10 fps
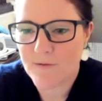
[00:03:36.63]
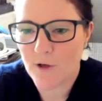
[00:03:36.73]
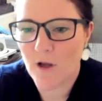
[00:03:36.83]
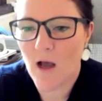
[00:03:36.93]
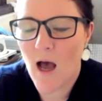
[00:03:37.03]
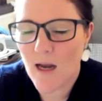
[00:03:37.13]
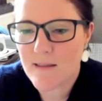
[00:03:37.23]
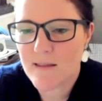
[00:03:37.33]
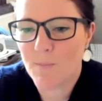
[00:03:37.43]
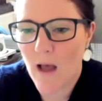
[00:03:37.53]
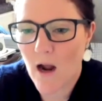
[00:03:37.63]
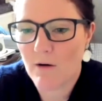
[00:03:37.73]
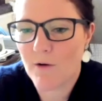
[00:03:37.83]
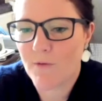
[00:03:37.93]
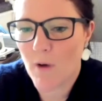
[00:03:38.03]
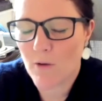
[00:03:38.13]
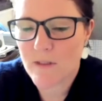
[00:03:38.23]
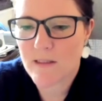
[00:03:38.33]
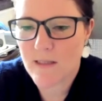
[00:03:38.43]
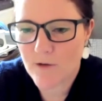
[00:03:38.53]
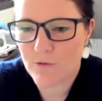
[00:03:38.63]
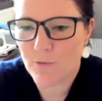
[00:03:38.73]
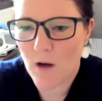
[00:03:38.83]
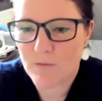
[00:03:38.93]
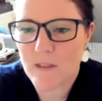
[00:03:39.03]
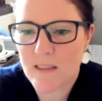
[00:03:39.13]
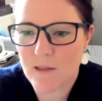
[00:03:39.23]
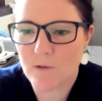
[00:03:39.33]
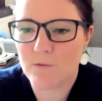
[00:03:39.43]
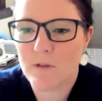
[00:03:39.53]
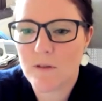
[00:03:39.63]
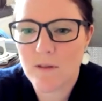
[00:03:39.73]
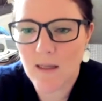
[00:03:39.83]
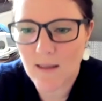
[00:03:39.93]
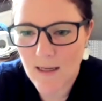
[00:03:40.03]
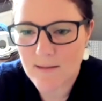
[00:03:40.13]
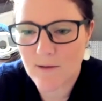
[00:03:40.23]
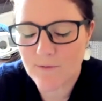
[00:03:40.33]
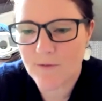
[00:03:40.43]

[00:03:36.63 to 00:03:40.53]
So you harness the power of a multi-sectoral, multi-skilled collective.